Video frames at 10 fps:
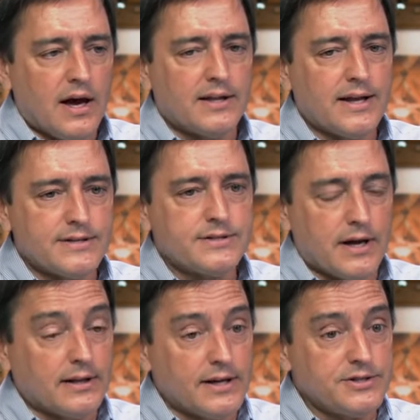Unless,
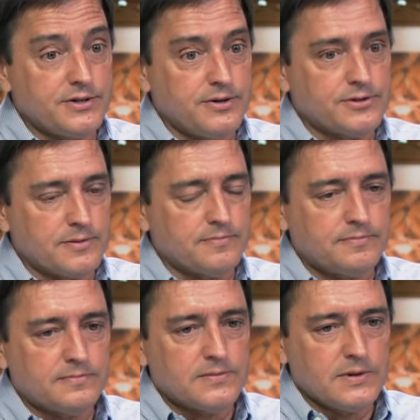unless you do some,
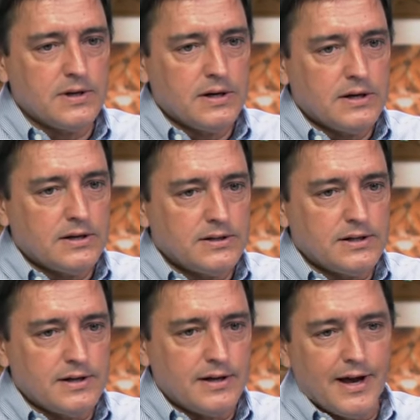
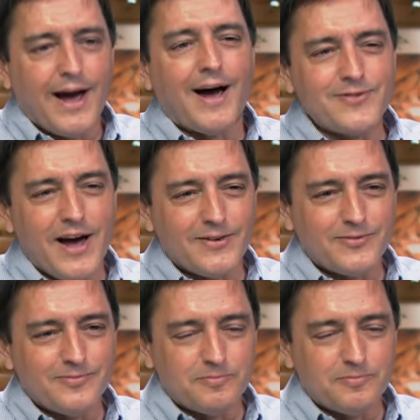I've got